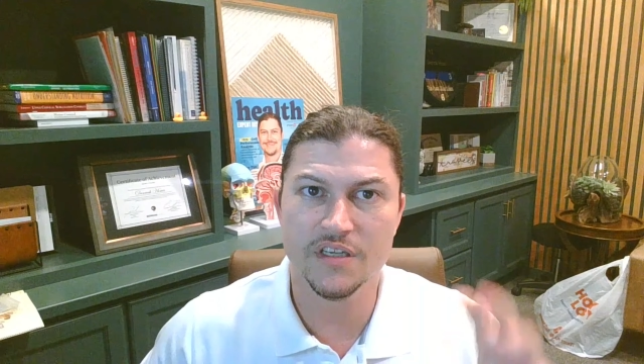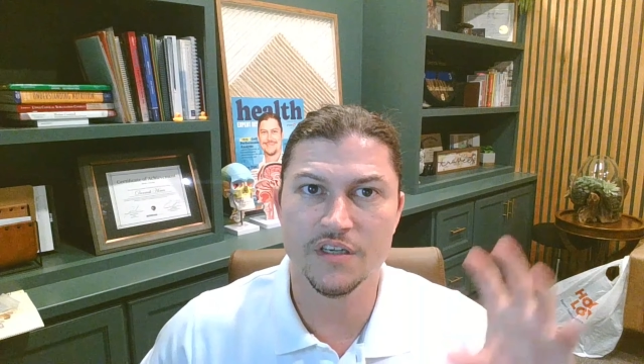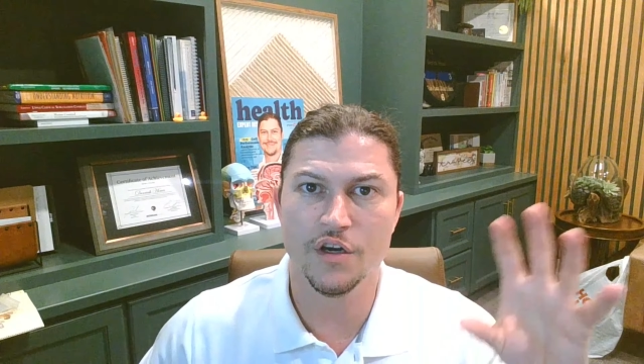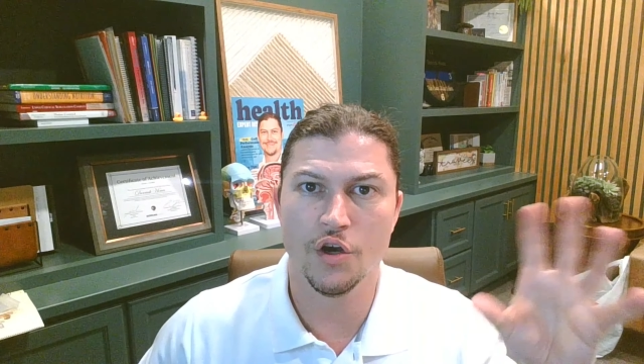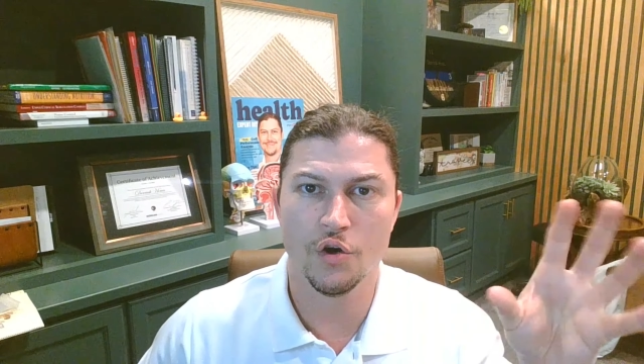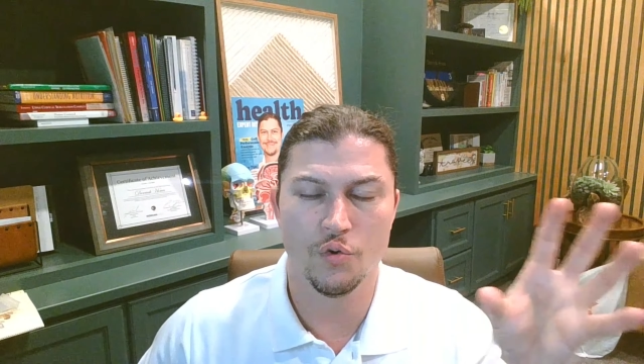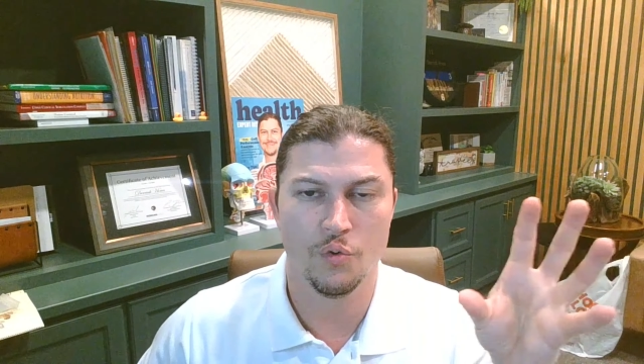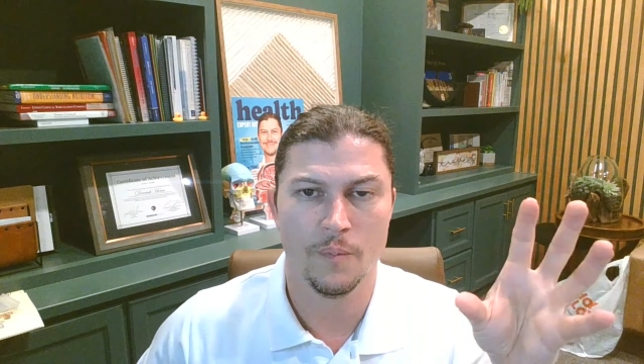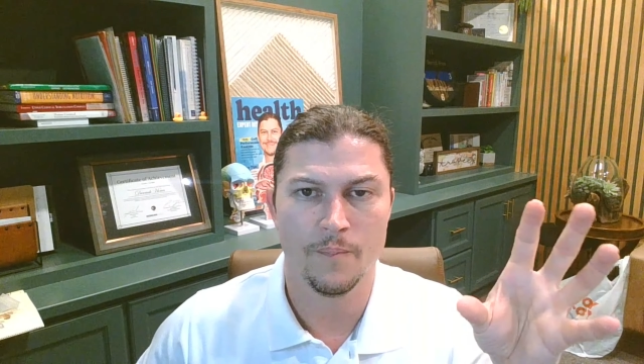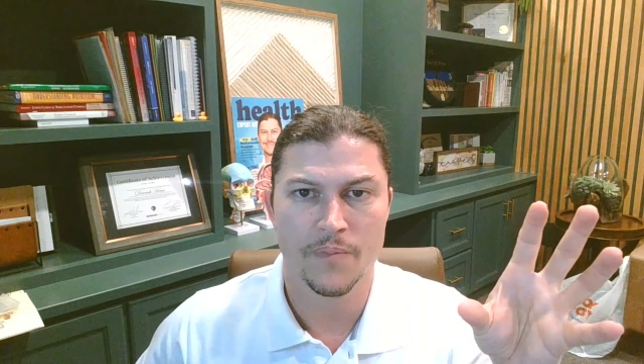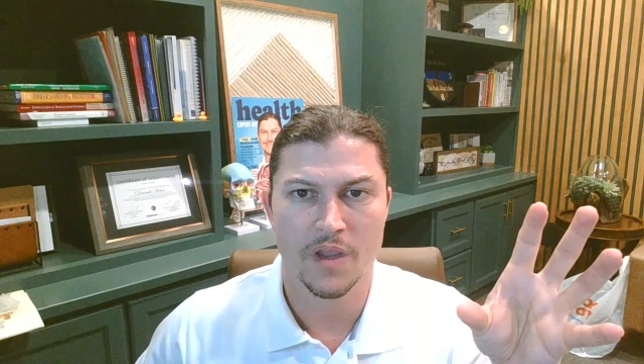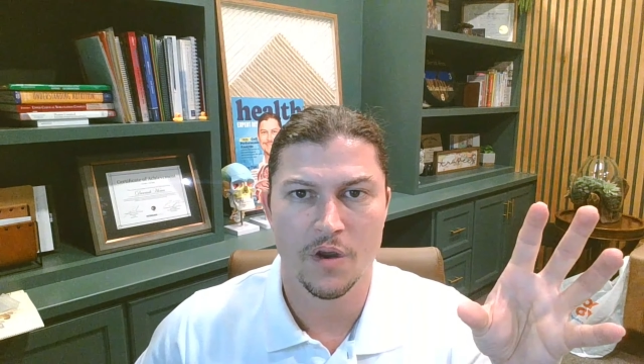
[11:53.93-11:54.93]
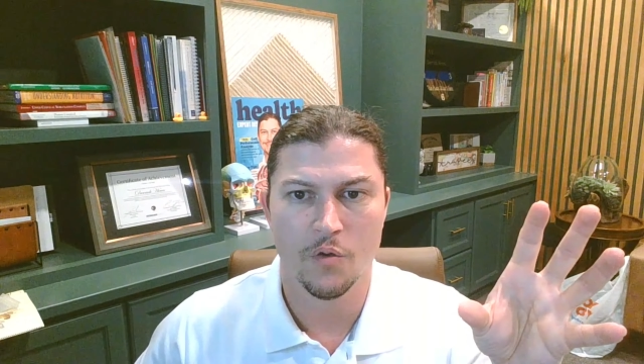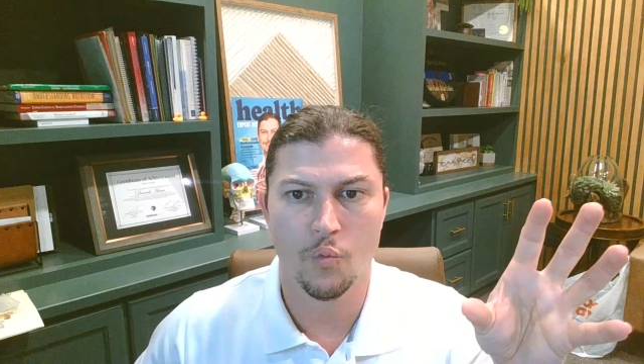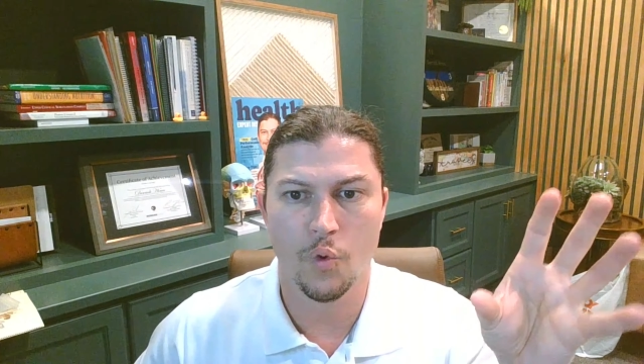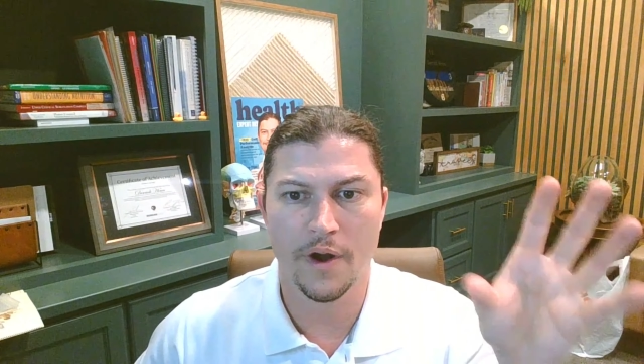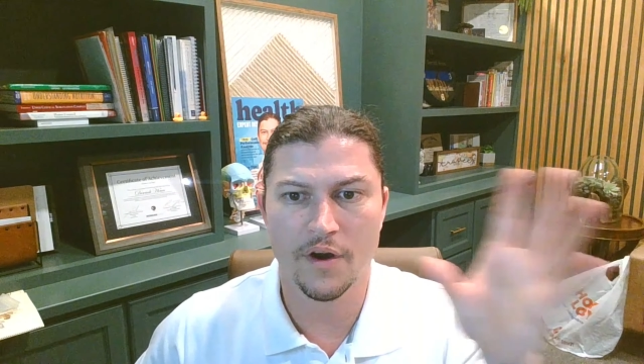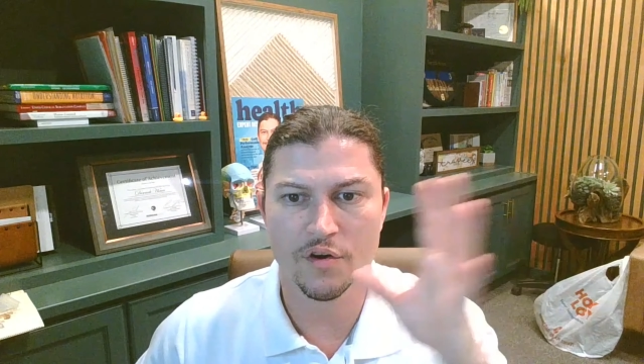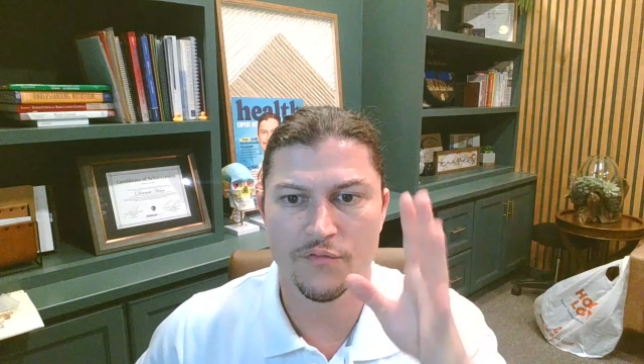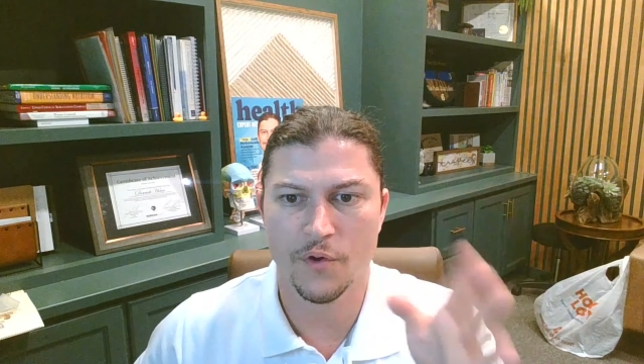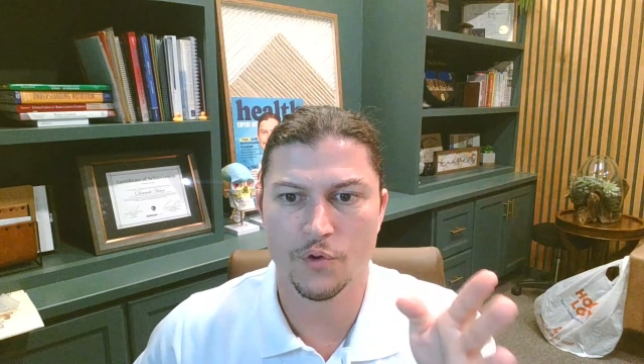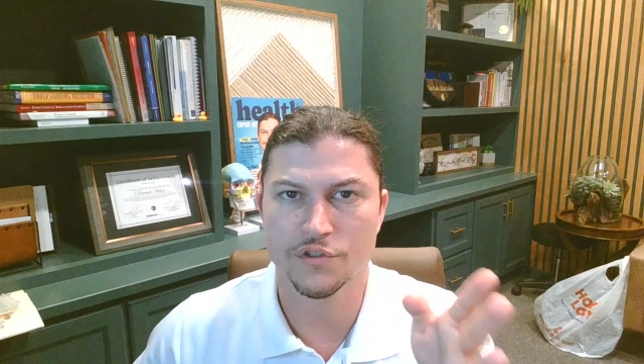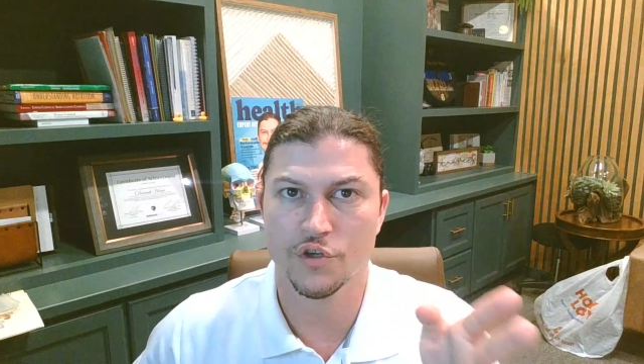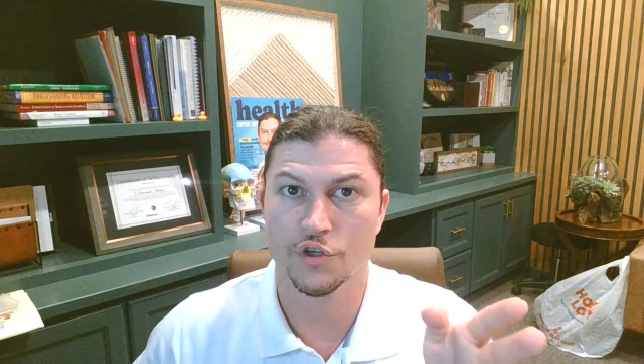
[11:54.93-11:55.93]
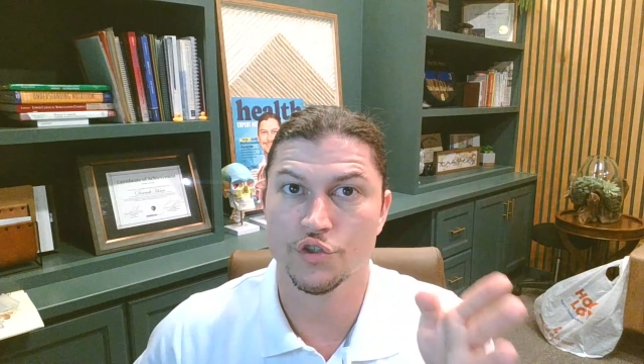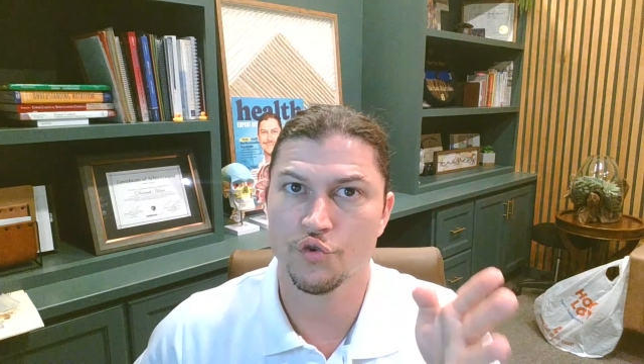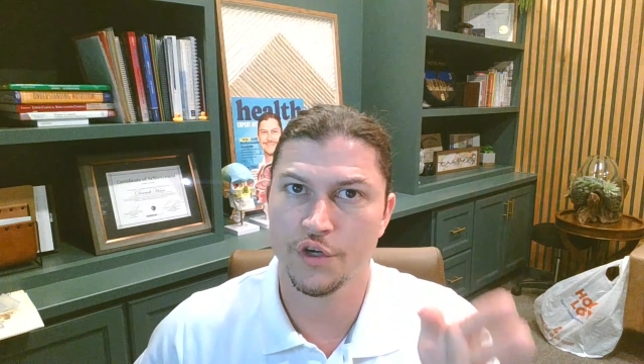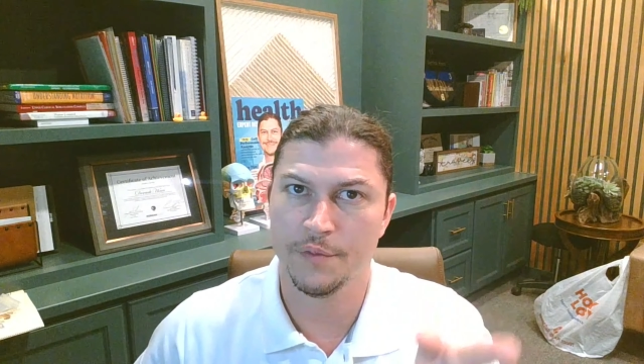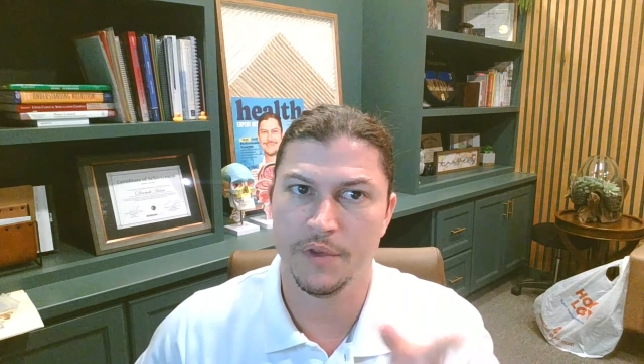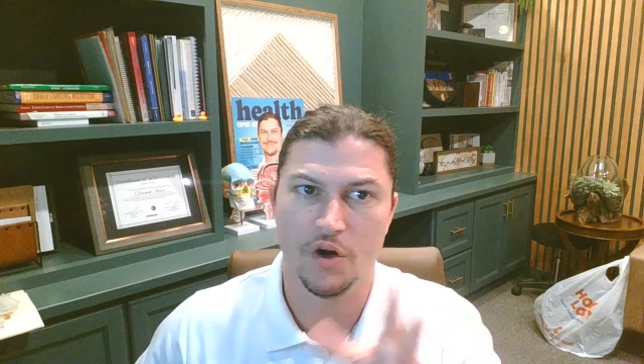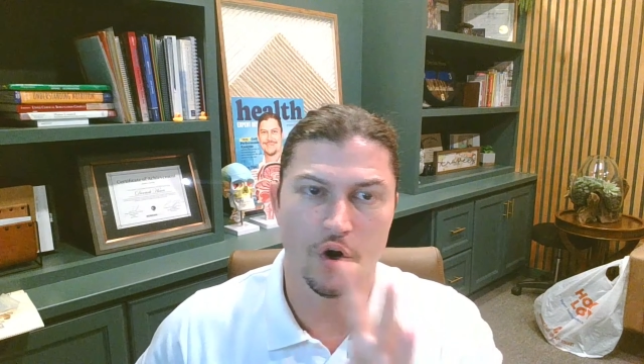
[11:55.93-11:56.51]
to know where to focus our treatment.